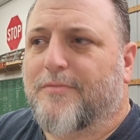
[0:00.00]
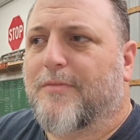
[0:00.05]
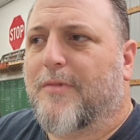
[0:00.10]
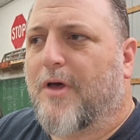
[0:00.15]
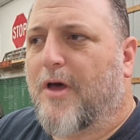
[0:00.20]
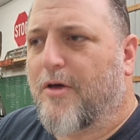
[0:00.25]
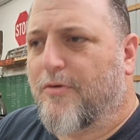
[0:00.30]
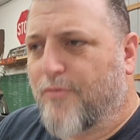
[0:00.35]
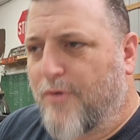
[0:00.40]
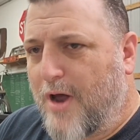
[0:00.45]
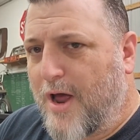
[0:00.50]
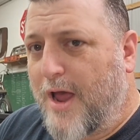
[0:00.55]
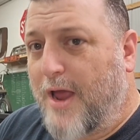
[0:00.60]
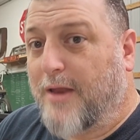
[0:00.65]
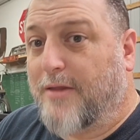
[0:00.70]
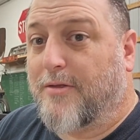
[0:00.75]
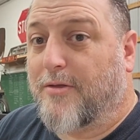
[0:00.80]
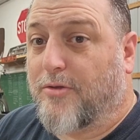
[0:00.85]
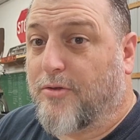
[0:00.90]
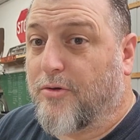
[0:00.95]
on
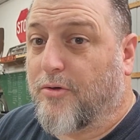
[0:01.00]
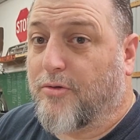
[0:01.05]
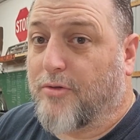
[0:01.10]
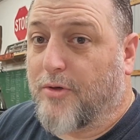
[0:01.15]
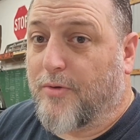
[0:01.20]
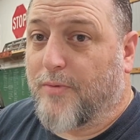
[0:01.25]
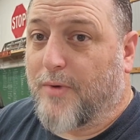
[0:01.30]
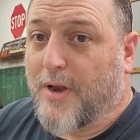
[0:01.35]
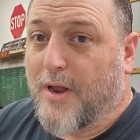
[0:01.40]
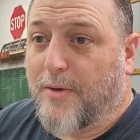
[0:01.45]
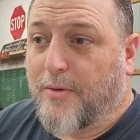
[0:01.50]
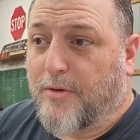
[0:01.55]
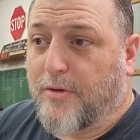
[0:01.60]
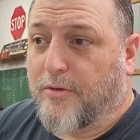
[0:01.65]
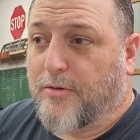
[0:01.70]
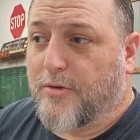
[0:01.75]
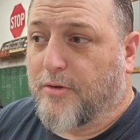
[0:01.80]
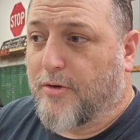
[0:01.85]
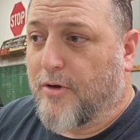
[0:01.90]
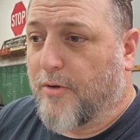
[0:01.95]
rides is usually when I would
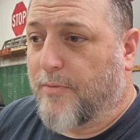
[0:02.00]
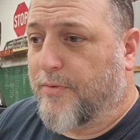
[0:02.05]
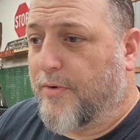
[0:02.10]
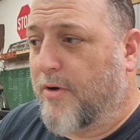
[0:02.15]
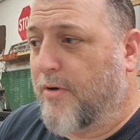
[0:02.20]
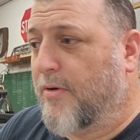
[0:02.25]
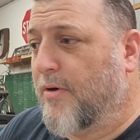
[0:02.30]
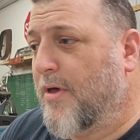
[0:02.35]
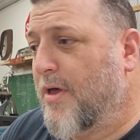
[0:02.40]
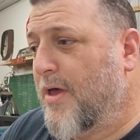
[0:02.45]
use a GoPro.